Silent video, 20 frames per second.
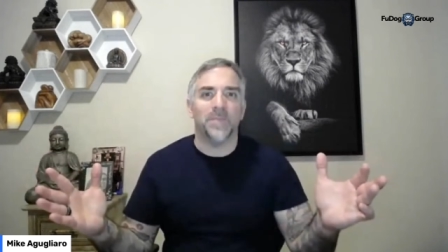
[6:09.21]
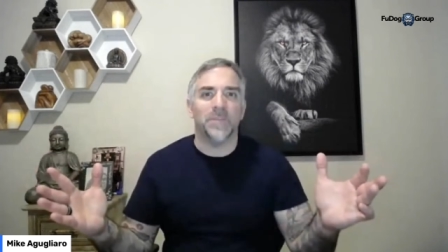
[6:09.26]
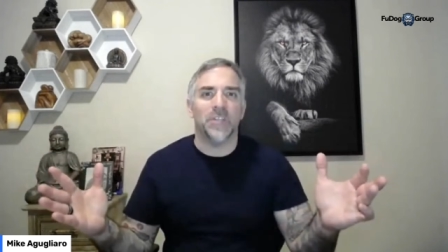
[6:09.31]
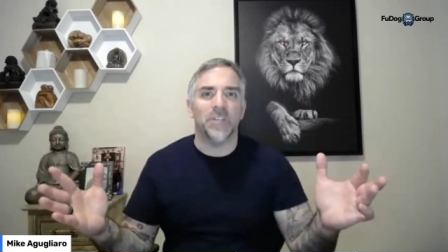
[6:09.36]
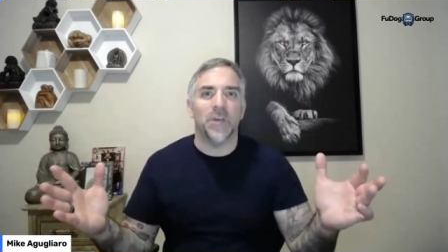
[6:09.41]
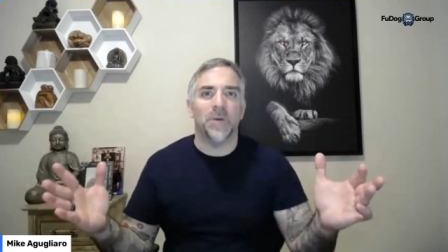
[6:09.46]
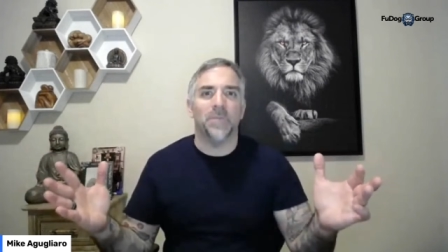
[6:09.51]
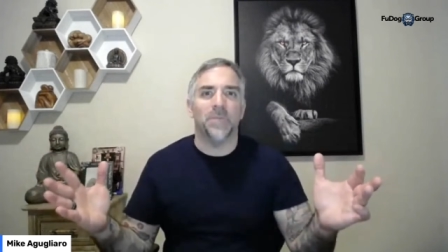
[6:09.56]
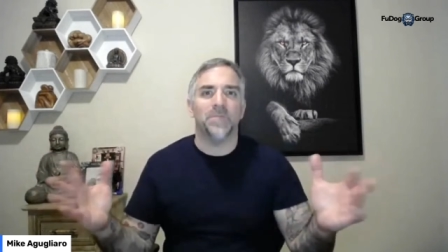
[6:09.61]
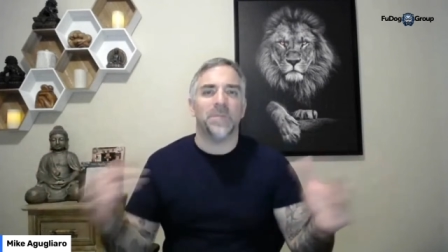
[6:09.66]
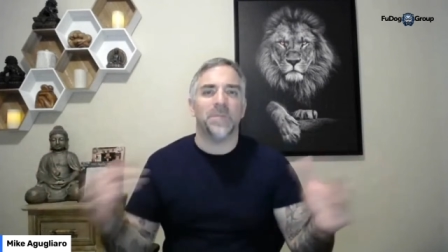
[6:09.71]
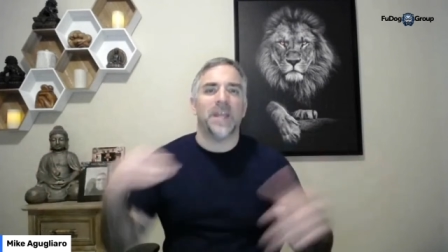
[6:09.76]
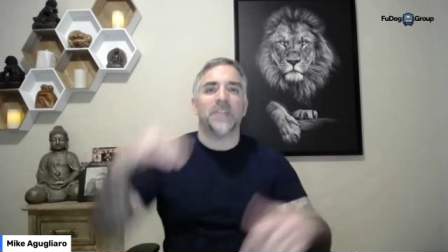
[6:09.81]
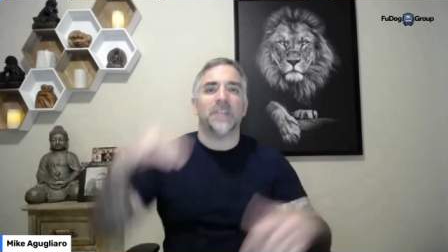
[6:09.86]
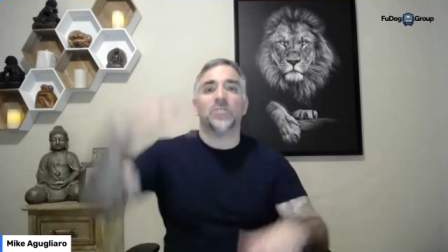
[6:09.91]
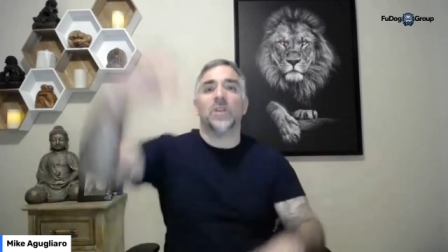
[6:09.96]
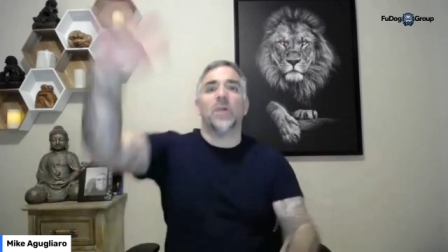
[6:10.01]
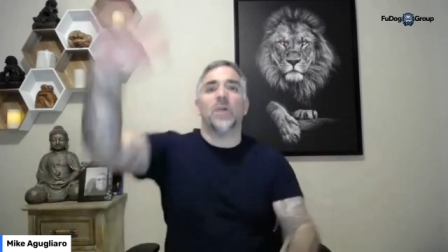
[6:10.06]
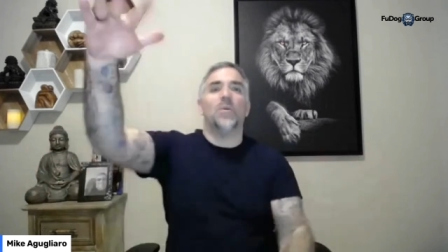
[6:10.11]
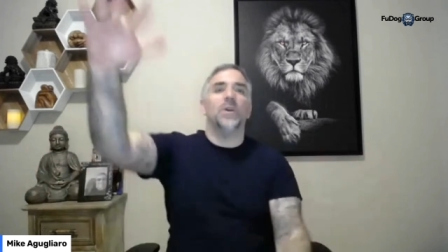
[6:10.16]
So that's
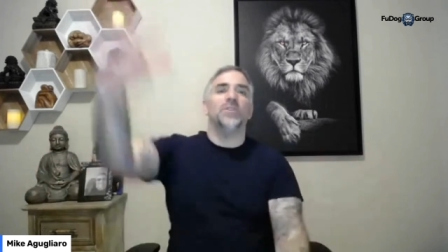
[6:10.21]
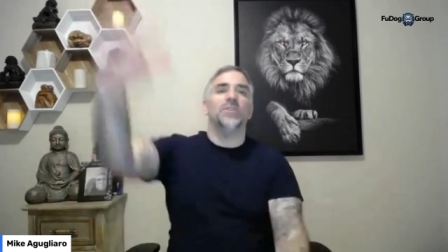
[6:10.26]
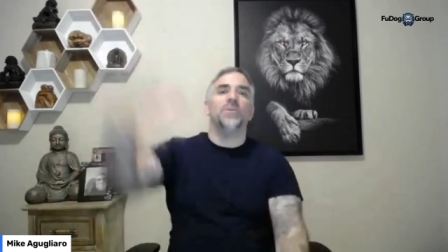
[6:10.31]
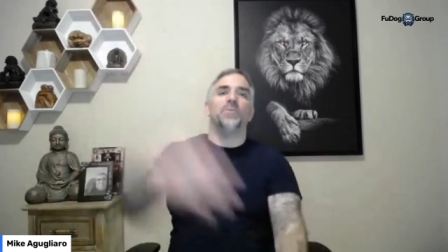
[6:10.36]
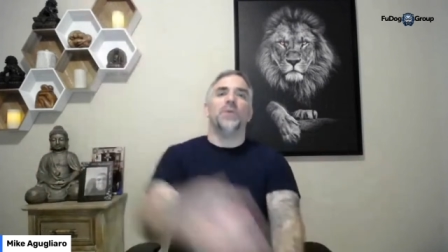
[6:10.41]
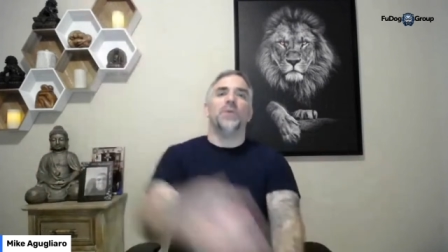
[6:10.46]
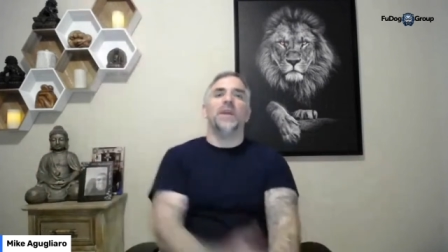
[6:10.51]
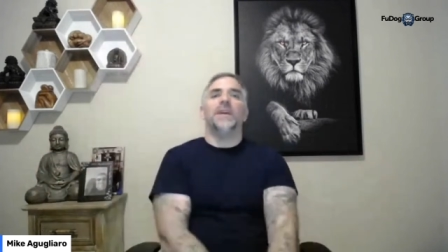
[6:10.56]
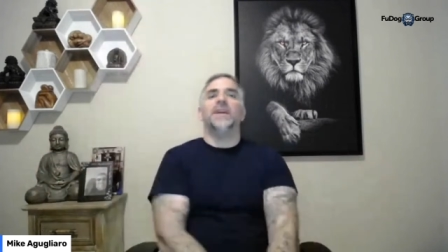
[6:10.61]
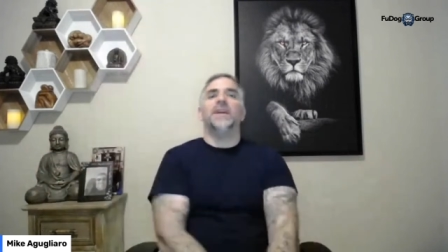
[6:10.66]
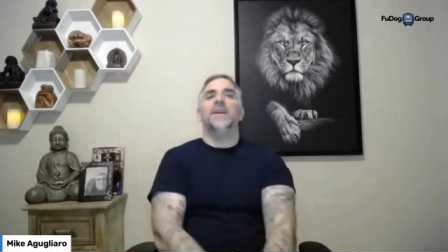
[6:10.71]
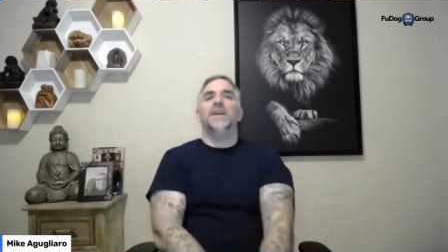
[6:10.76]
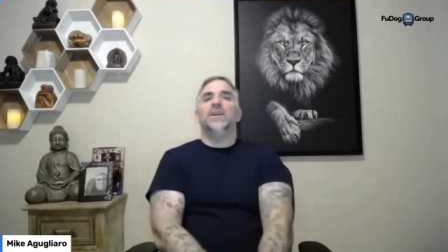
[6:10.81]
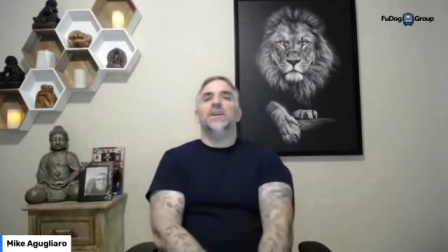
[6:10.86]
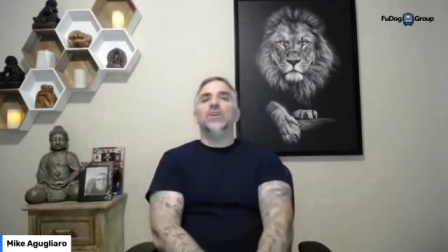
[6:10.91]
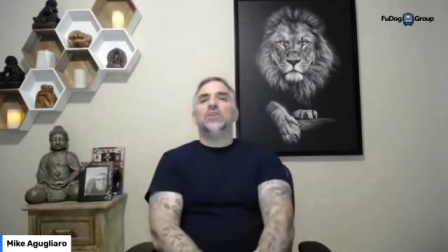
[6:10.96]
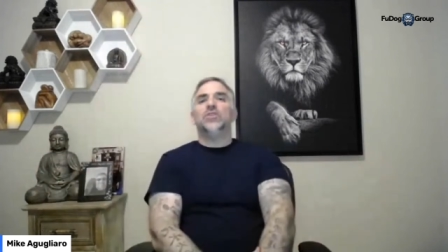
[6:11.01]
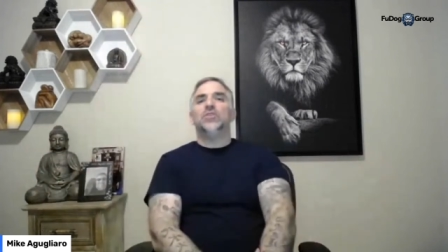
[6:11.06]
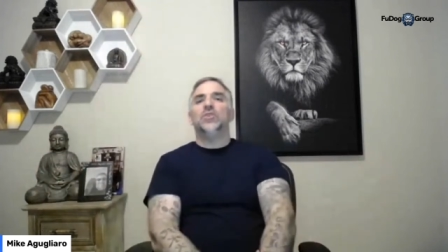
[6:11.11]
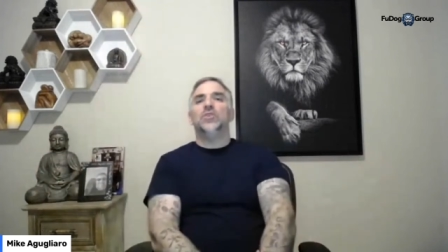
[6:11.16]
what I wanted to bring
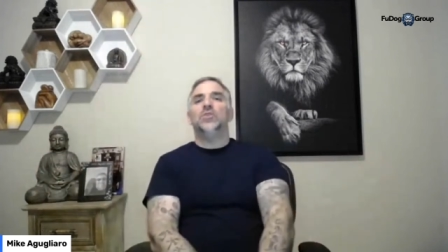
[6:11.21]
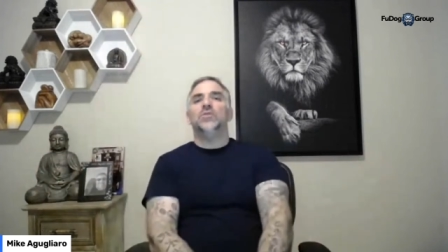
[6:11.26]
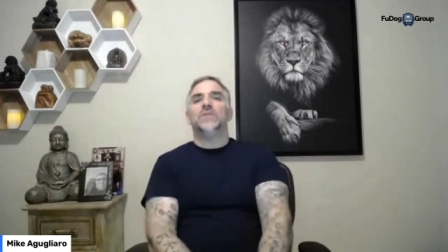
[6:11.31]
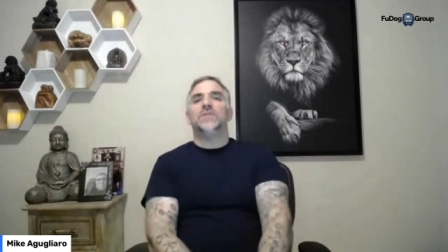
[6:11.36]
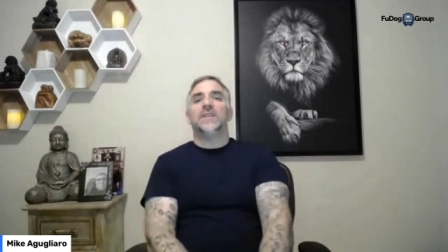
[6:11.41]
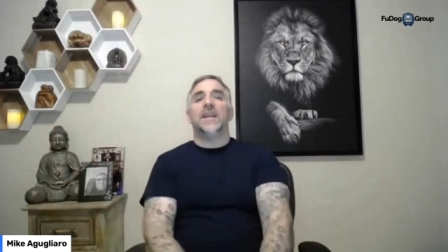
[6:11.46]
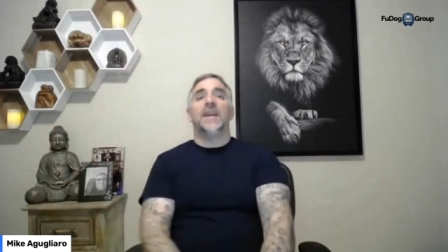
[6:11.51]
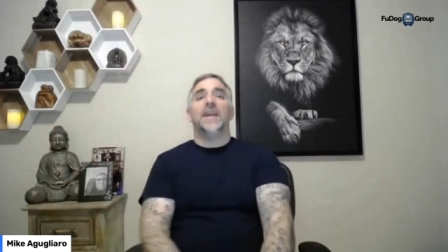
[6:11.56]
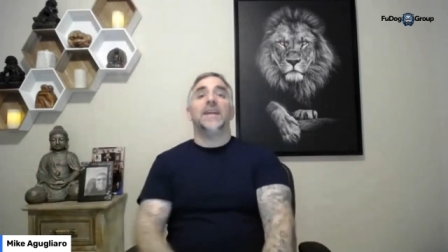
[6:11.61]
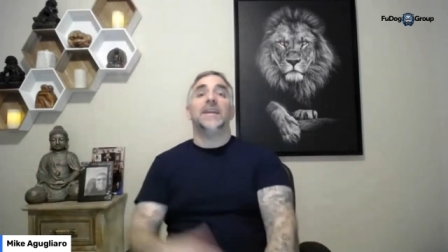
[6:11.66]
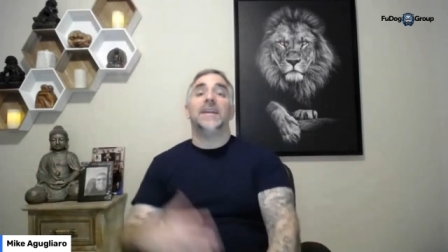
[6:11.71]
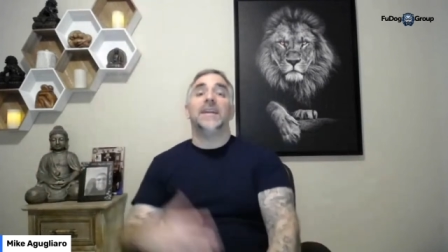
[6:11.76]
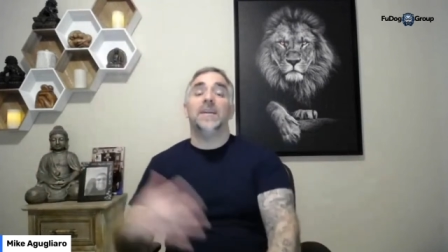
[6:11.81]
to you tonight.